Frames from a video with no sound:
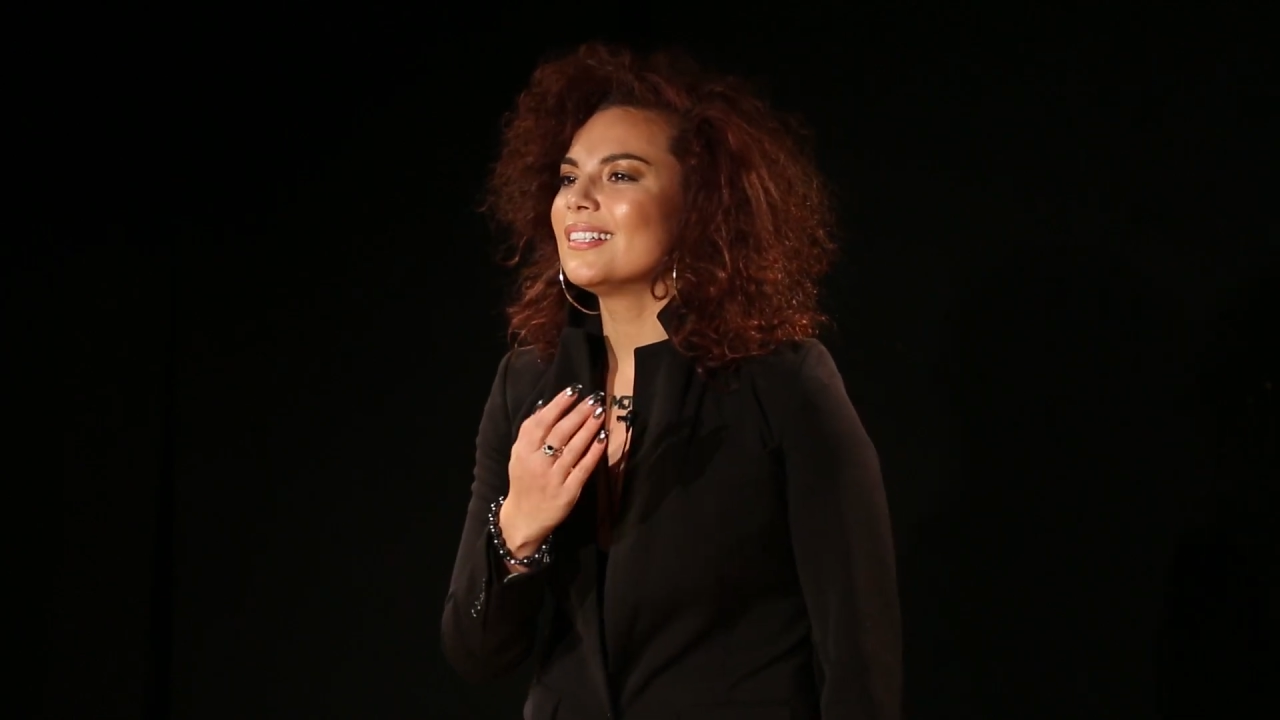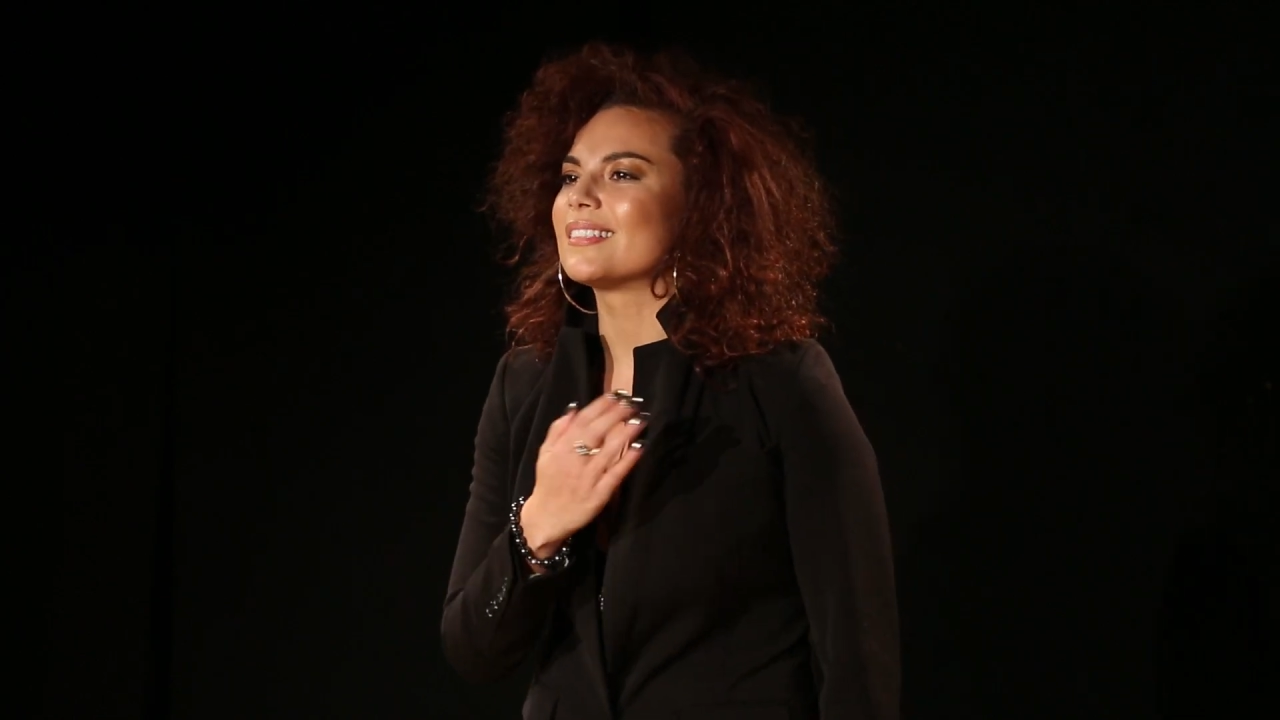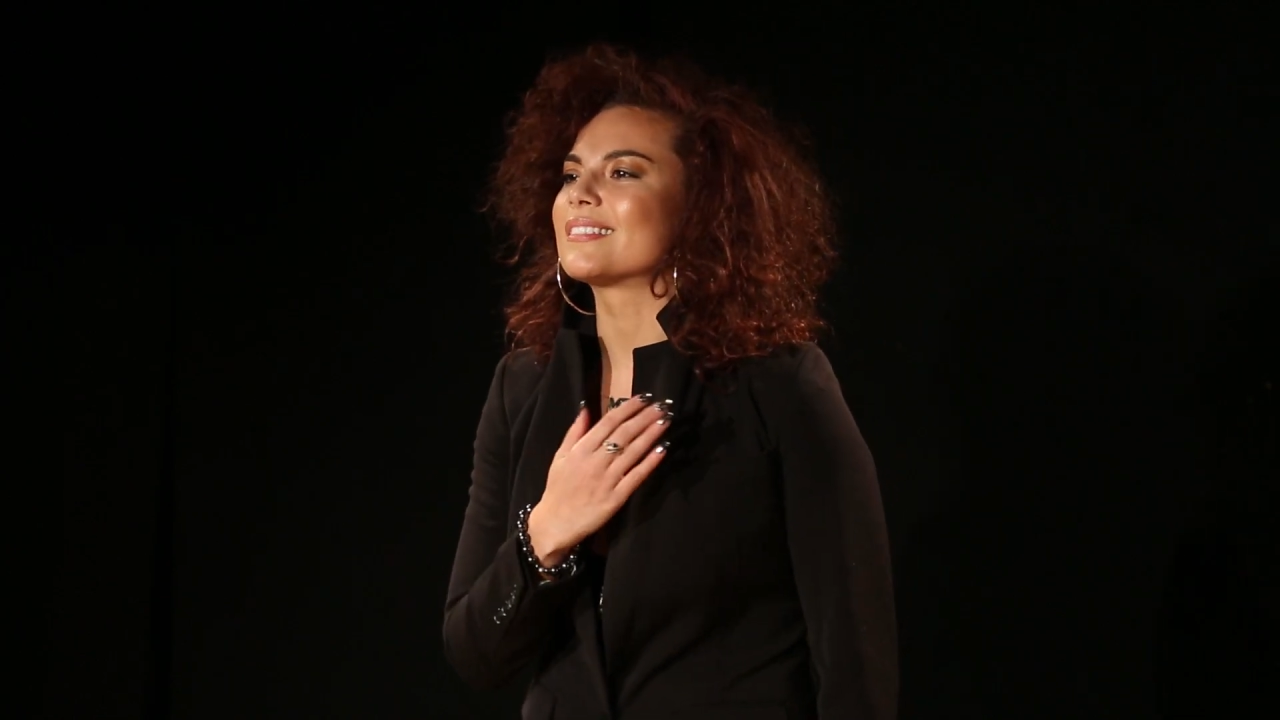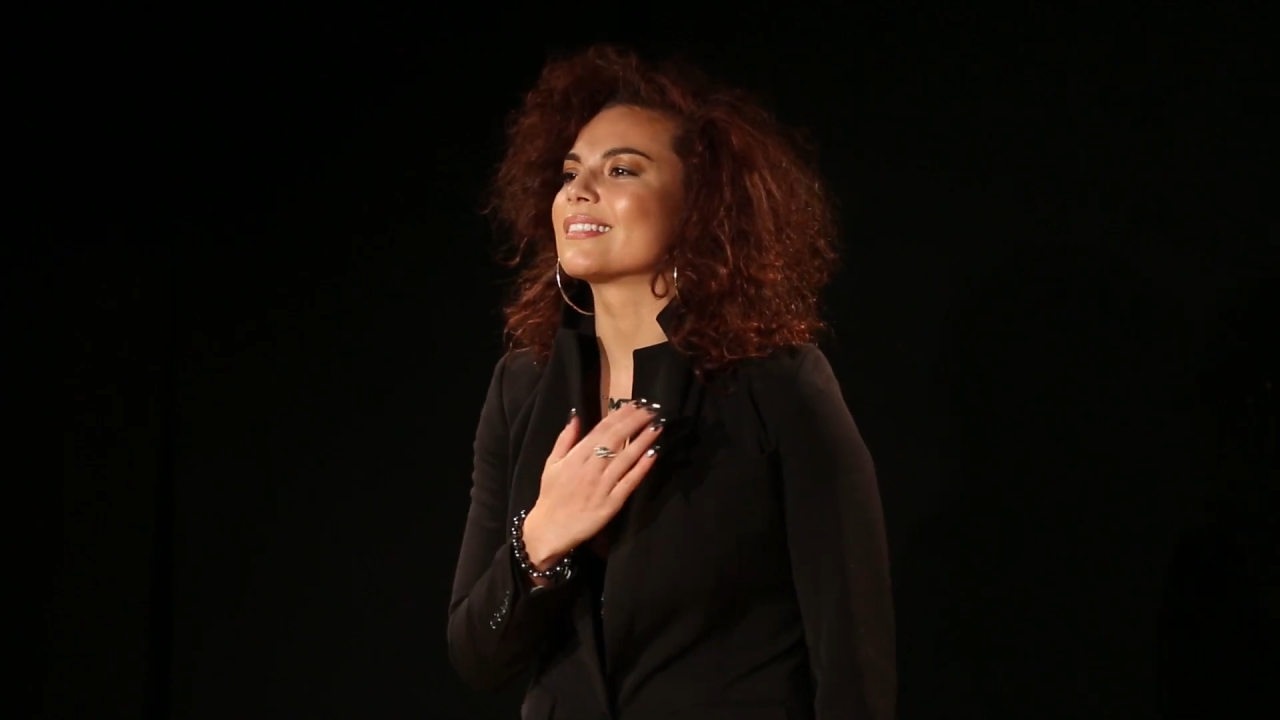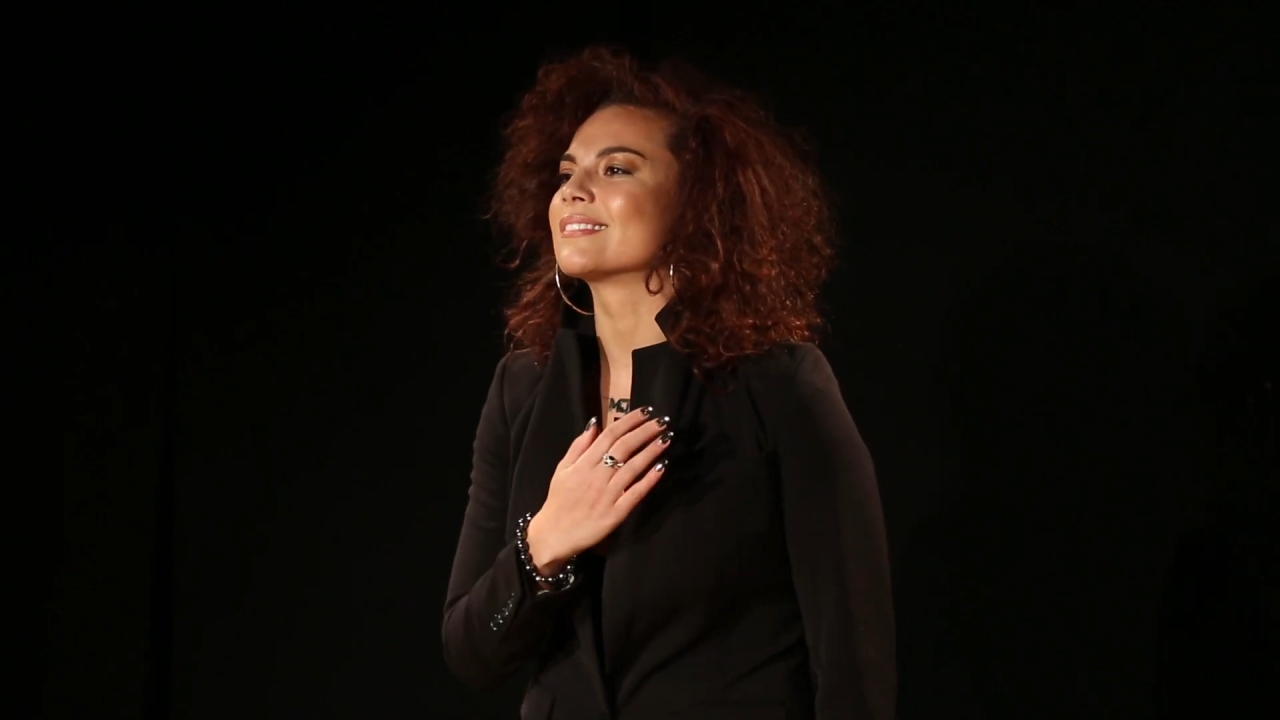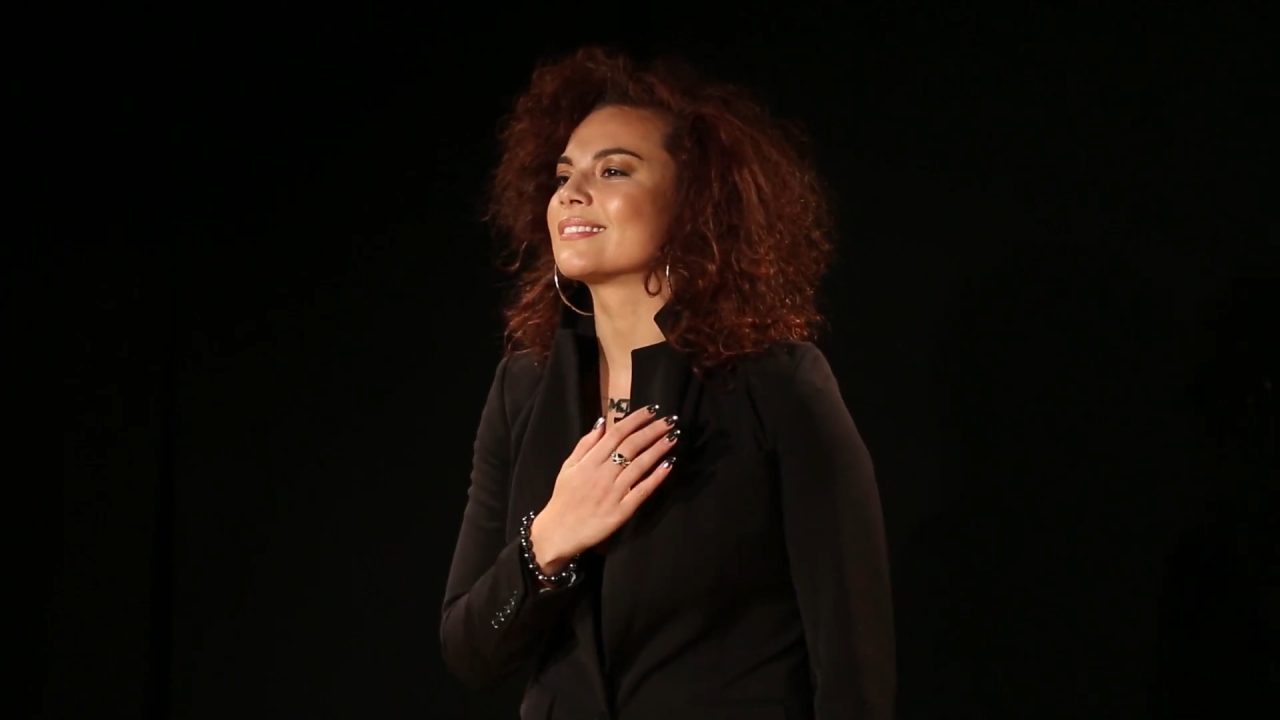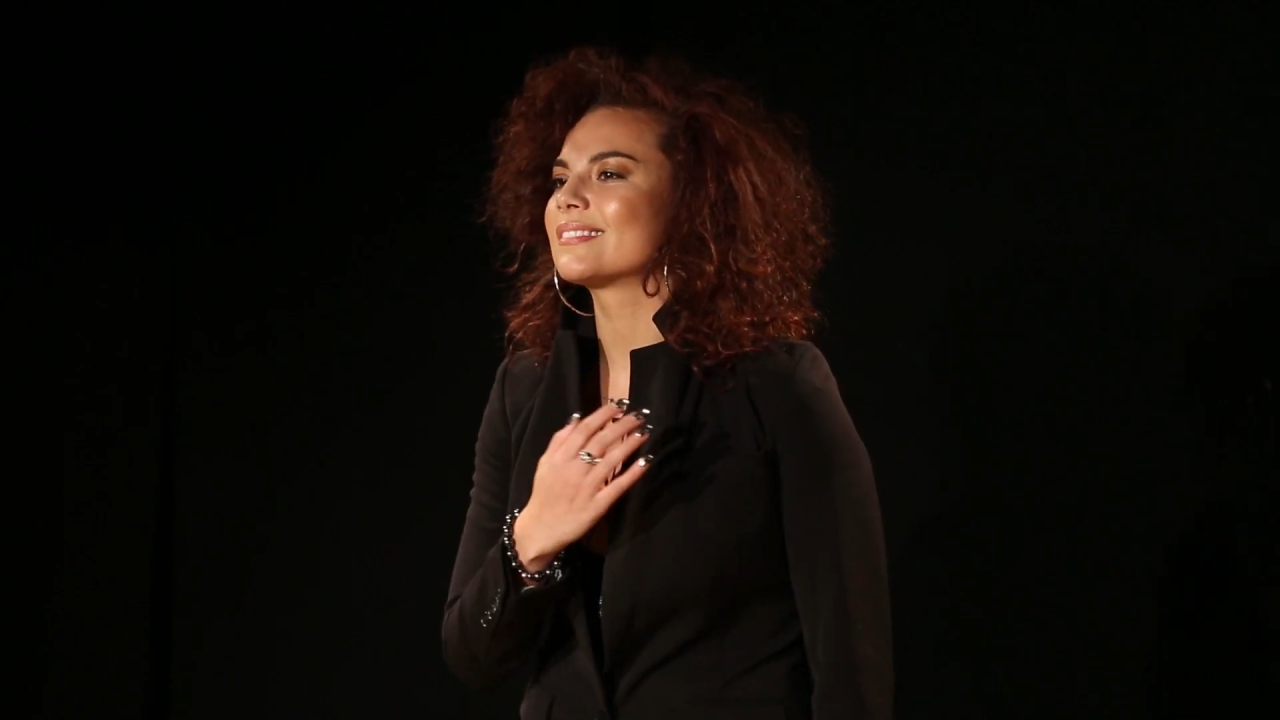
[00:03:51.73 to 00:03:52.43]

Da-dum,